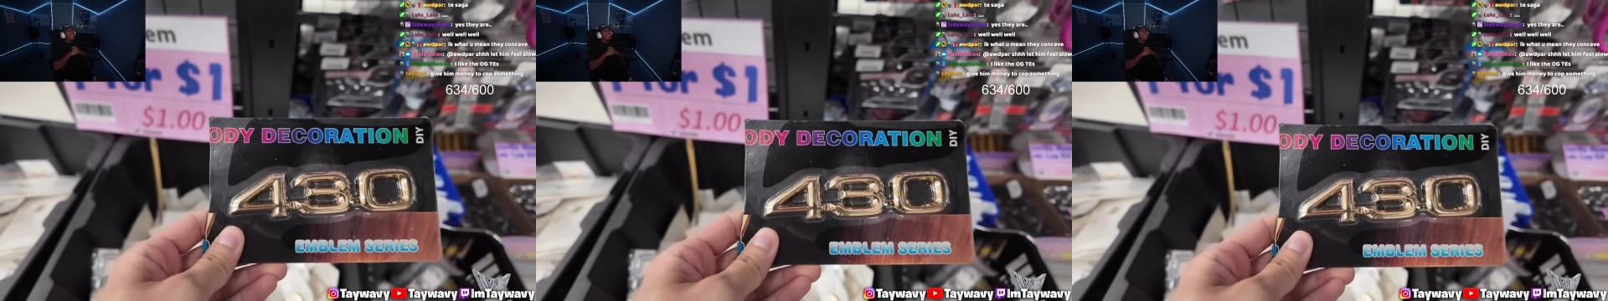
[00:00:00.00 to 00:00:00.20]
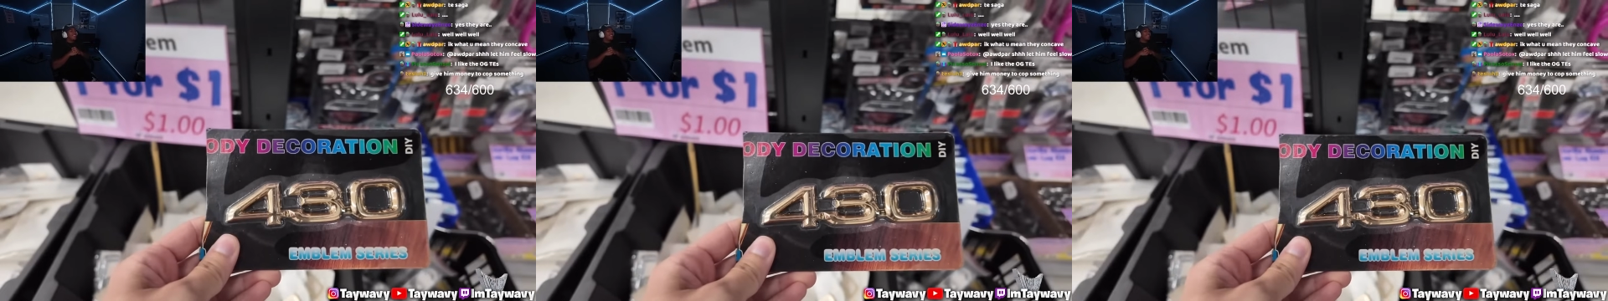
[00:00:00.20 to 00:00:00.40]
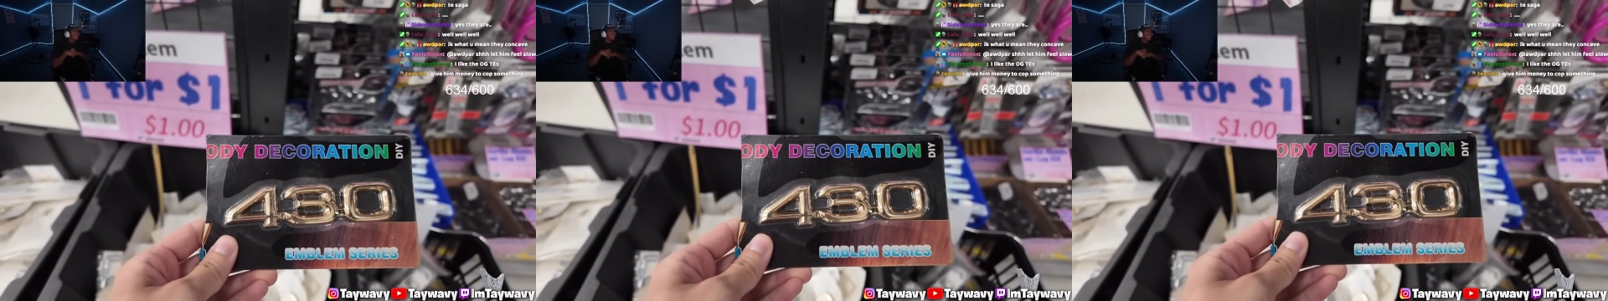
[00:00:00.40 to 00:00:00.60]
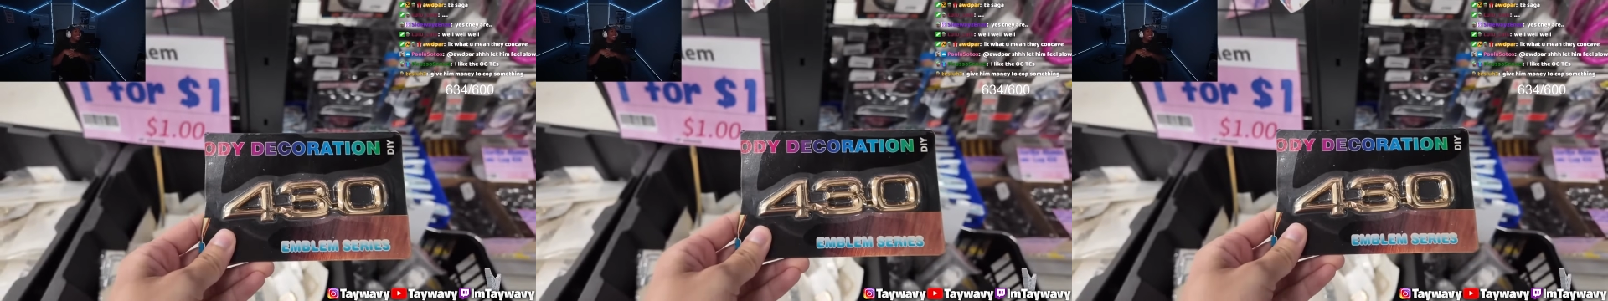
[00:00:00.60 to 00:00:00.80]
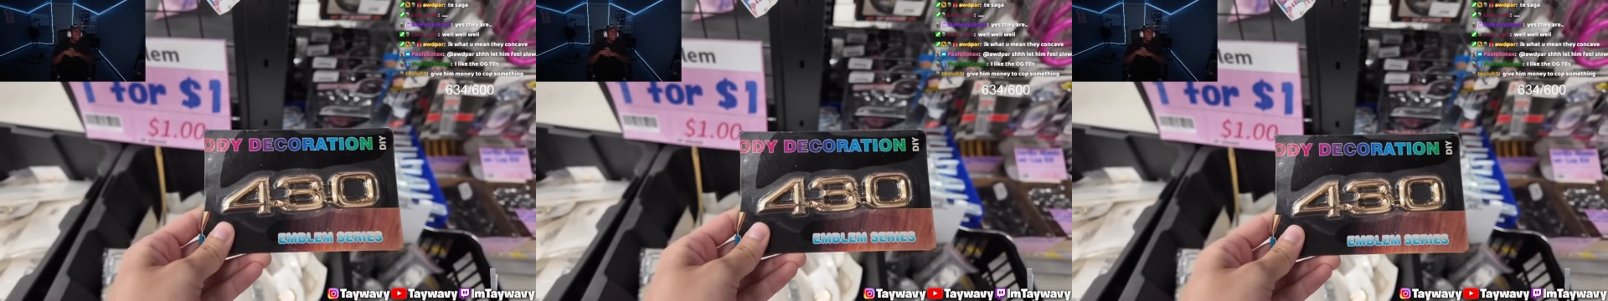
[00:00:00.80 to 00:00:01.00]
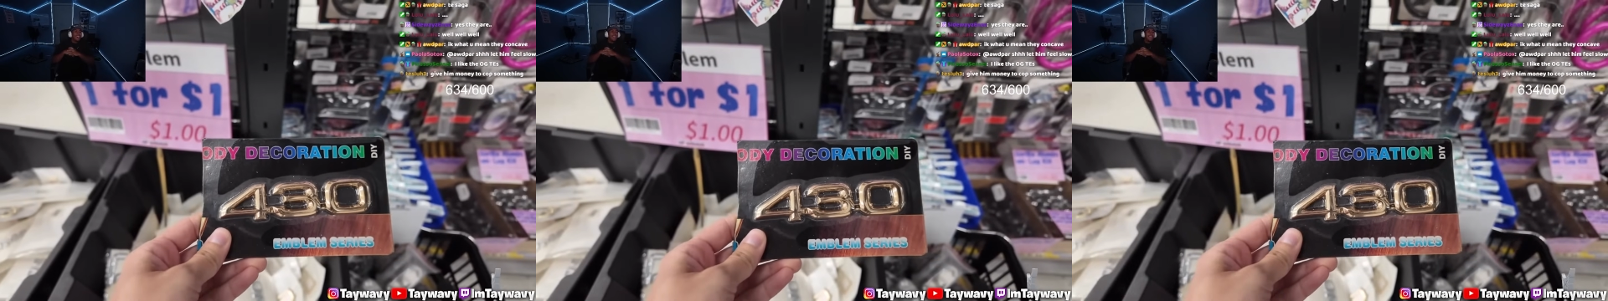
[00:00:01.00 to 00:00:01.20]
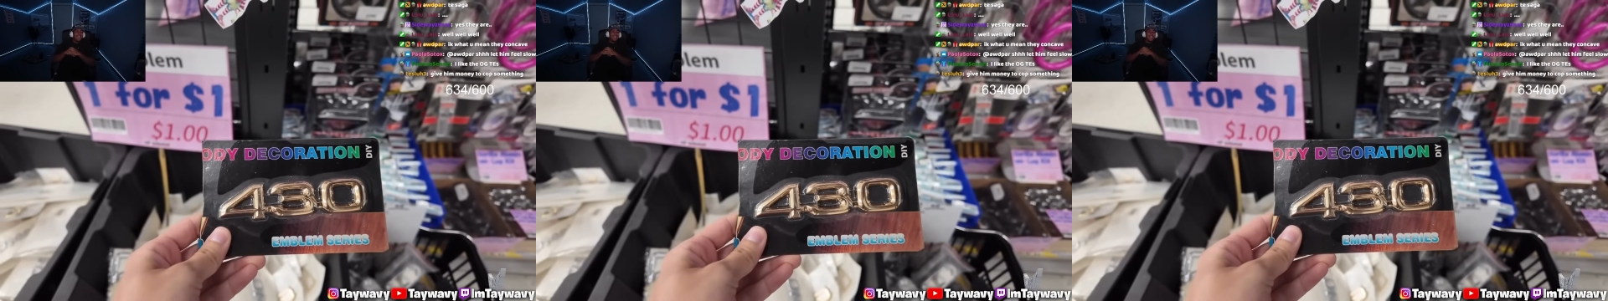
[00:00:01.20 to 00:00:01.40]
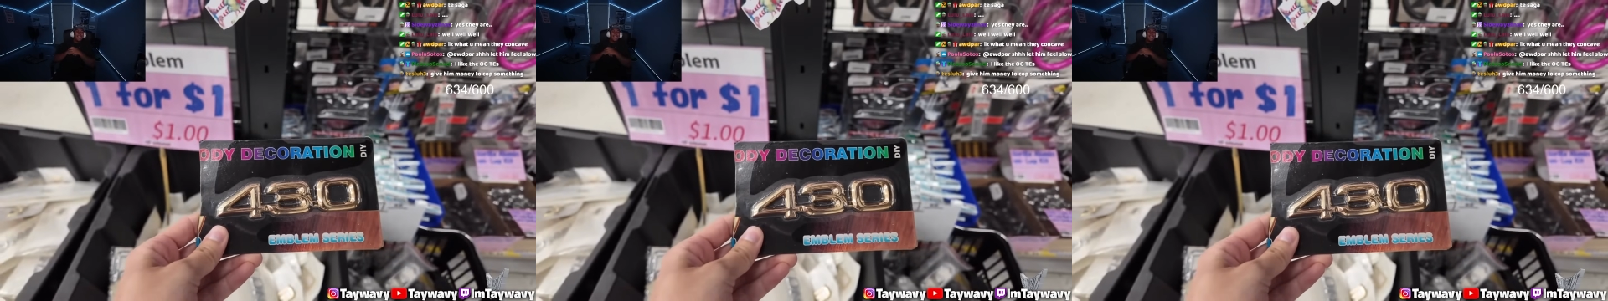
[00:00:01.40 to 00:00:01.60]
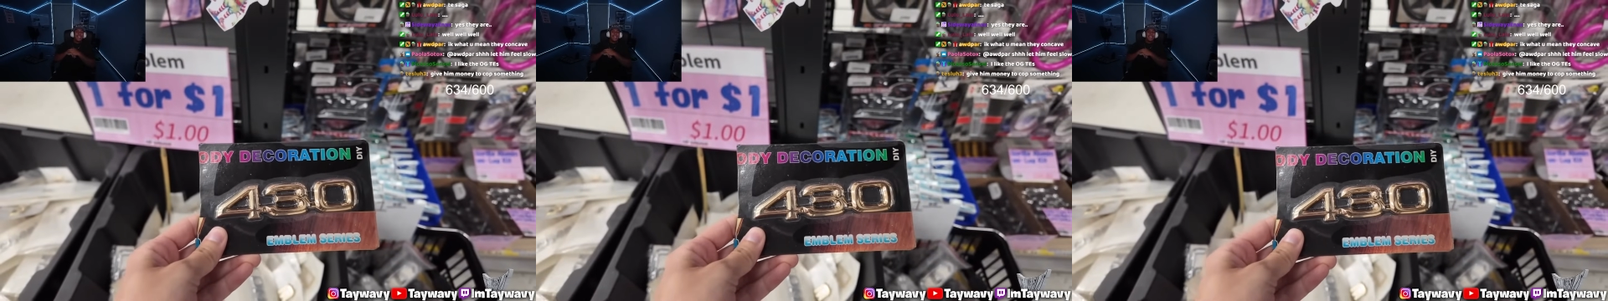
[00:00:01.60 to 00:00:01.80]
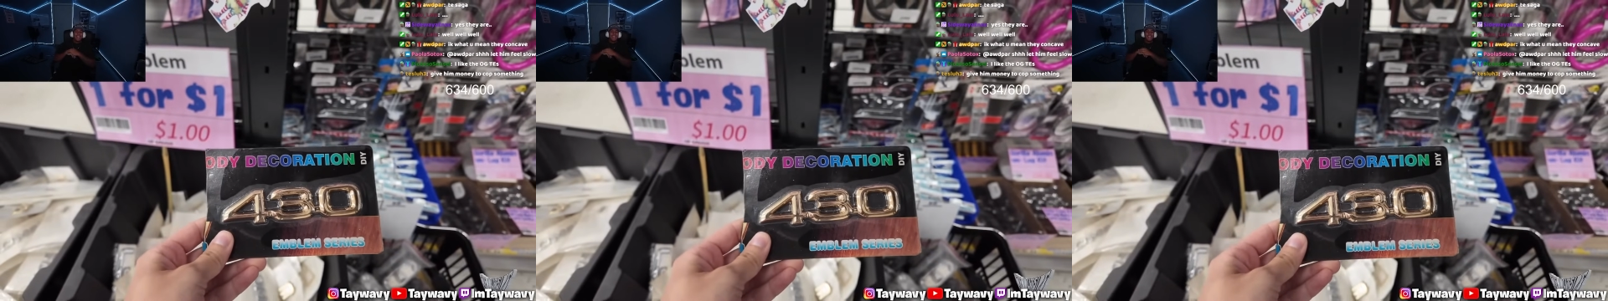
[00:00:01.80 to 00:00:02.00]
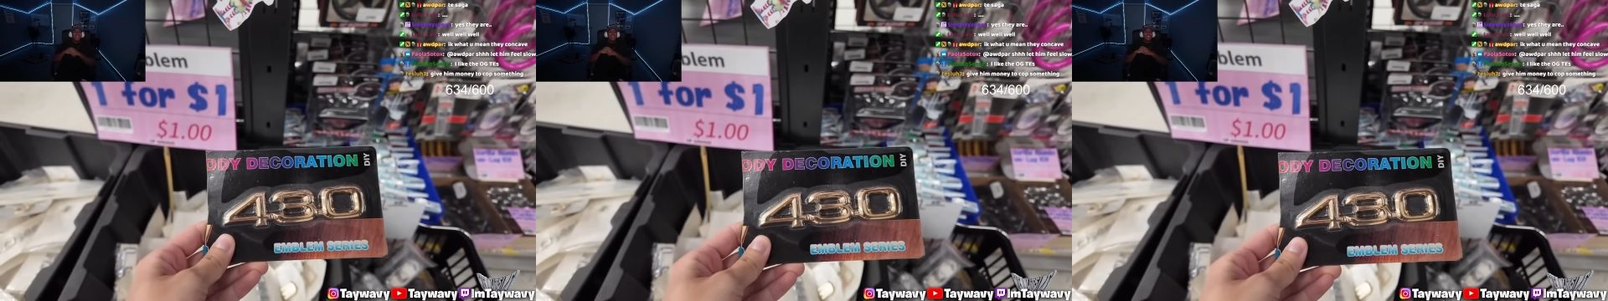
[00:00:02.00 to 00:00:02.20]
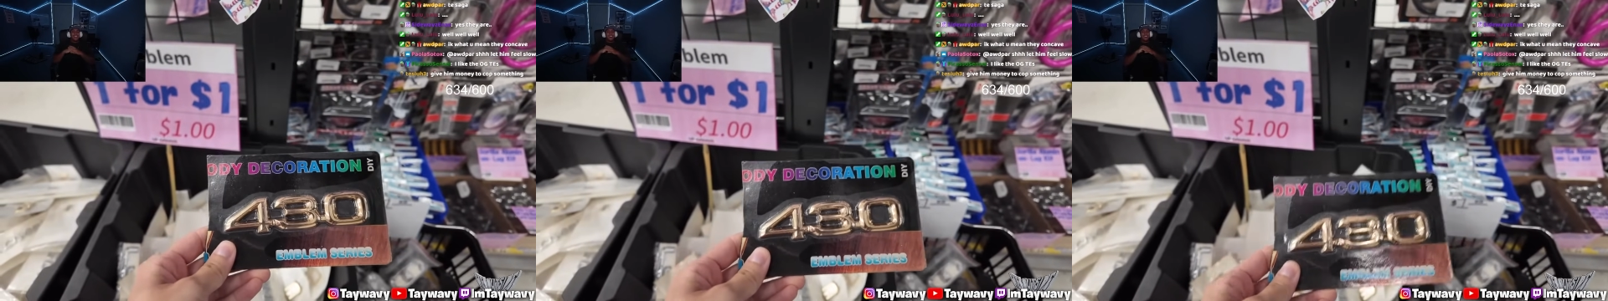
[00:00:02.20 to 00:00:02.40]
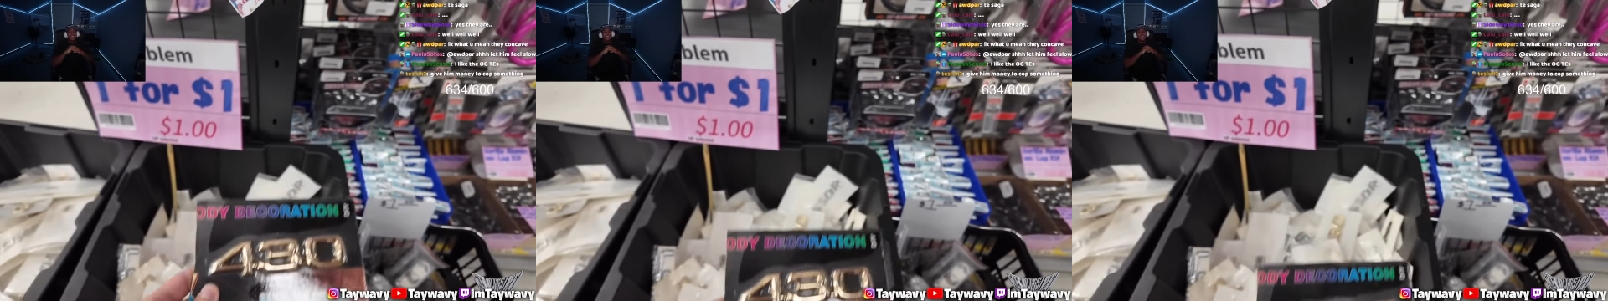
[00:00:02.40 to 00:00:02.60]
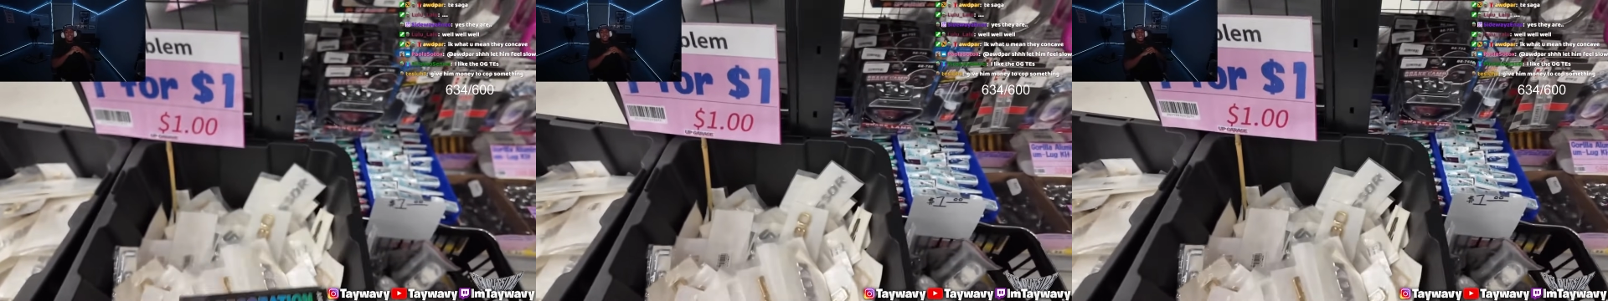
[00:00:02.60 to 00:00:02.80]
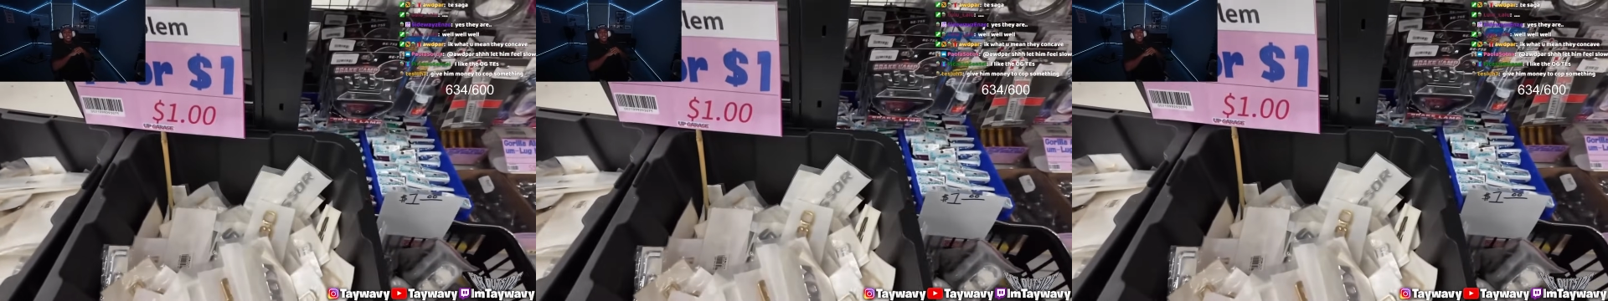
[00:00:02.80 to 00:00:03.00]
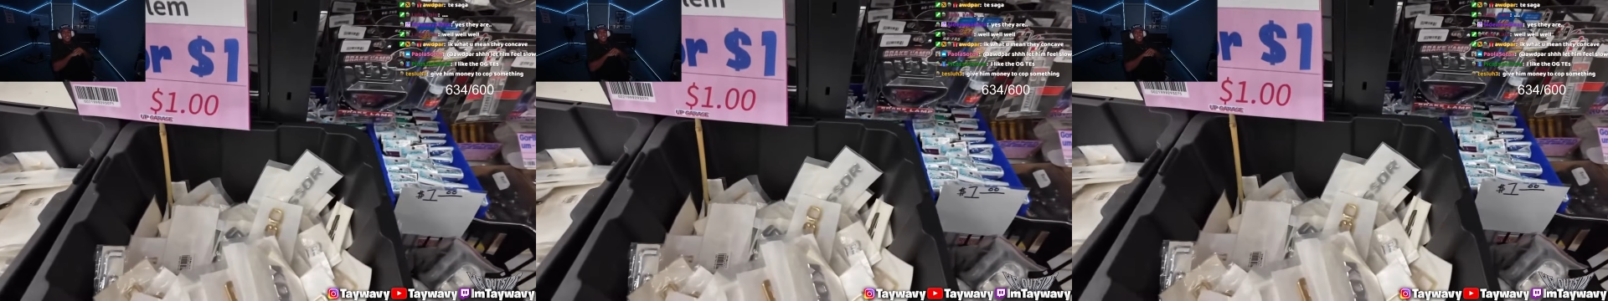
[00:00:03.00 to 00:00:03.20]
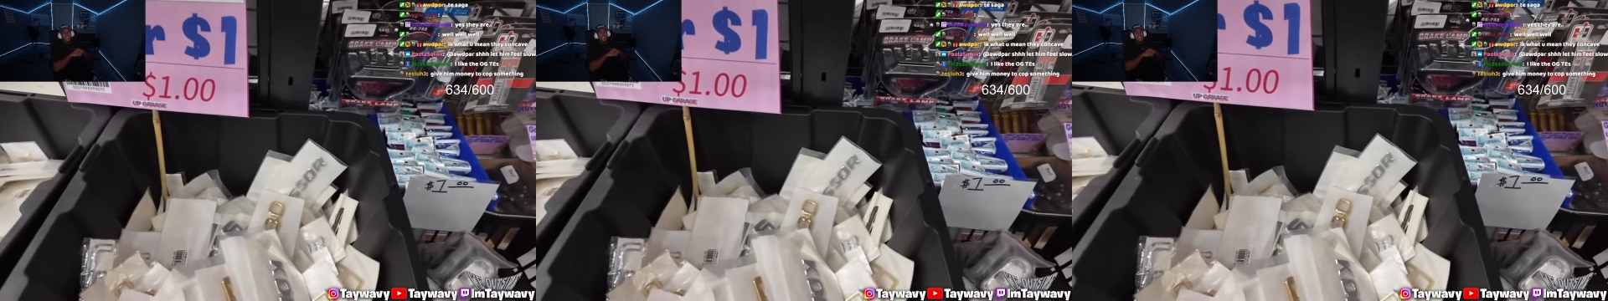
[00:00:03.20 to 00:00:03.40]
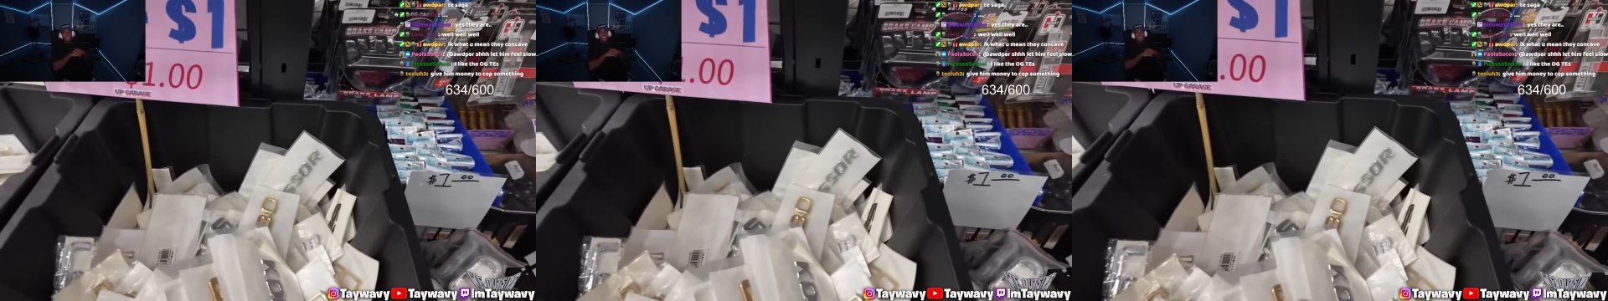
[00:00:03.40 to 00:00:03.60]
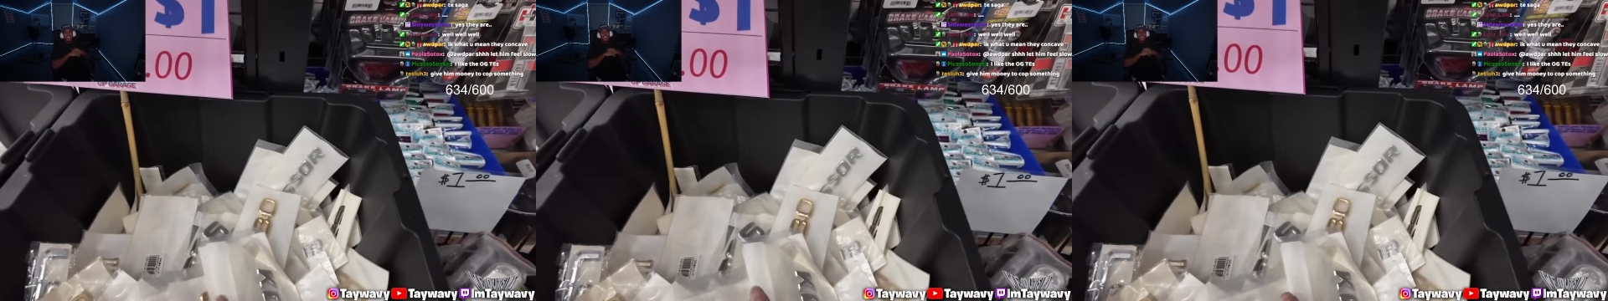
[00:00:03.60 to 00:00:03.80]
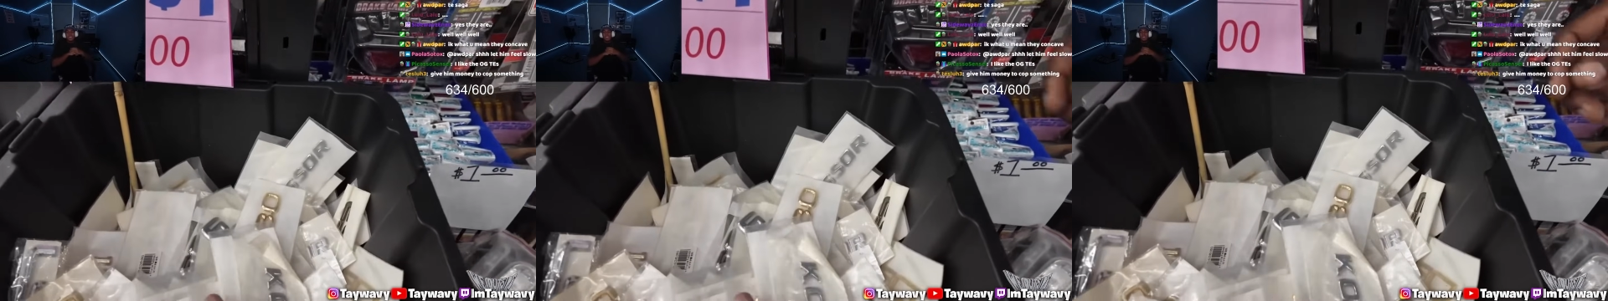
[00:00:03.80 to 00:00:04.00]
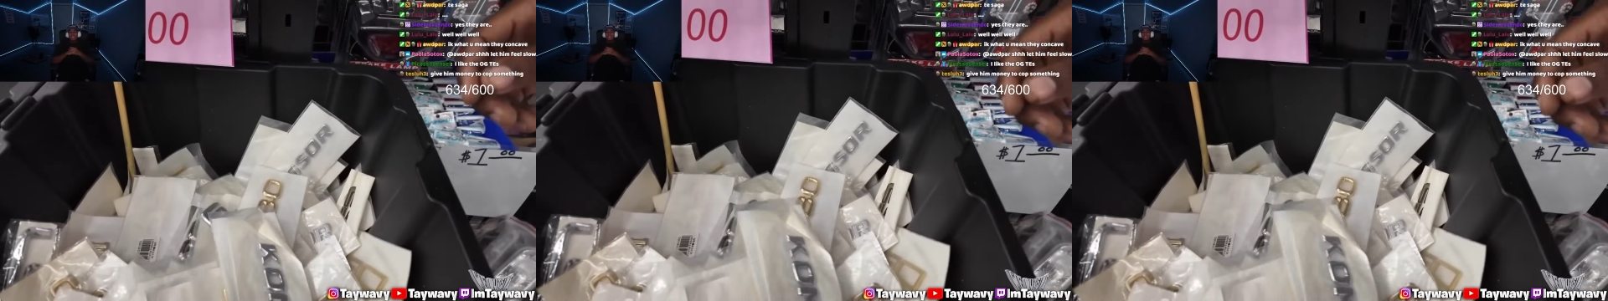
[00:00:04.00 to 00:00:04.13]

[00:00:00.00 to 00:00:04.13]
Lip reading: (no speaker visible)